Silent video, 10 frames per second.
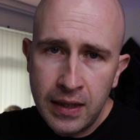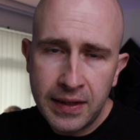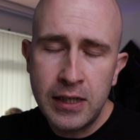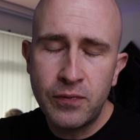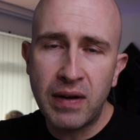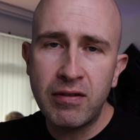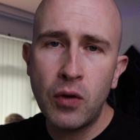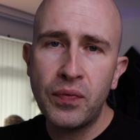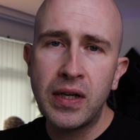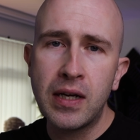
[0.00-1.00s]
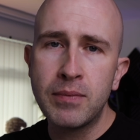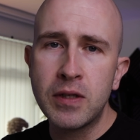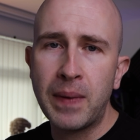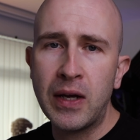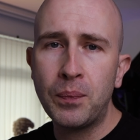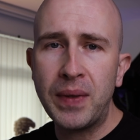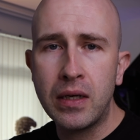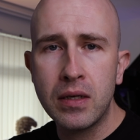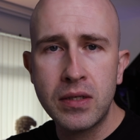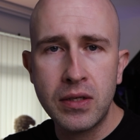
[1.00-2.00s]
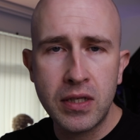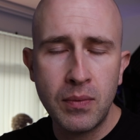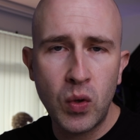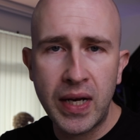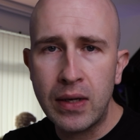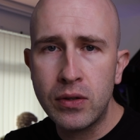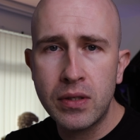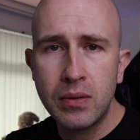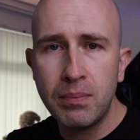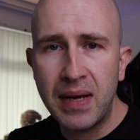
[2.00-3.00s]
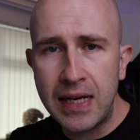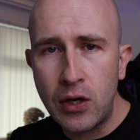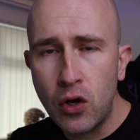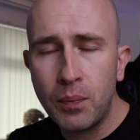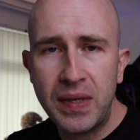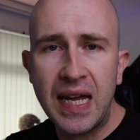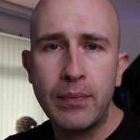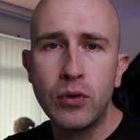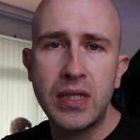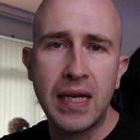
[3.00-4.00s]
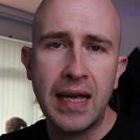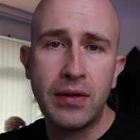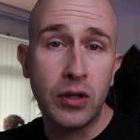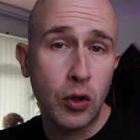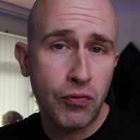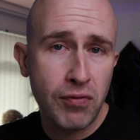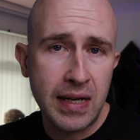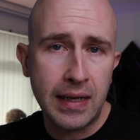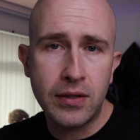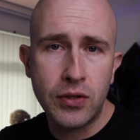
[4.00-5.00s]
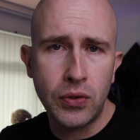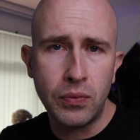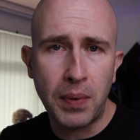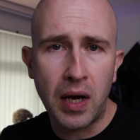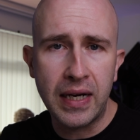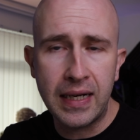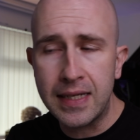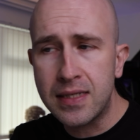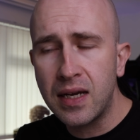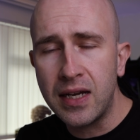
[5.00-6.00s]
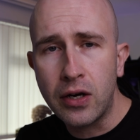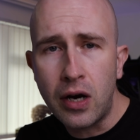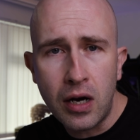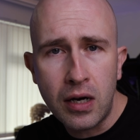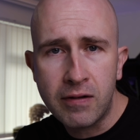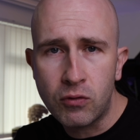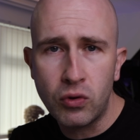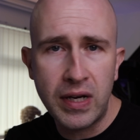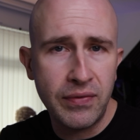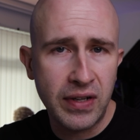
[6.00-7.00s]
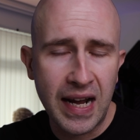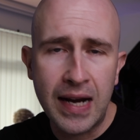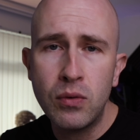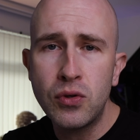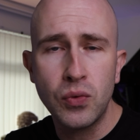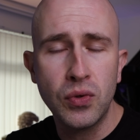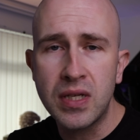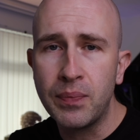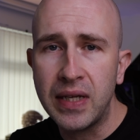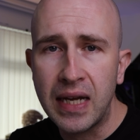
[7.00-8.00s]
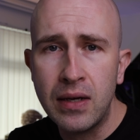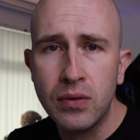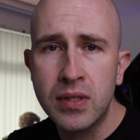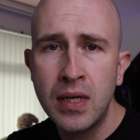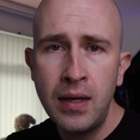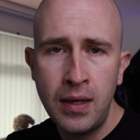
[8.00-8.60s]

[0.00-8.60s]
This very often comes about because someone else may not be able to get the credit to buy, let's say, a car or even a house or something else.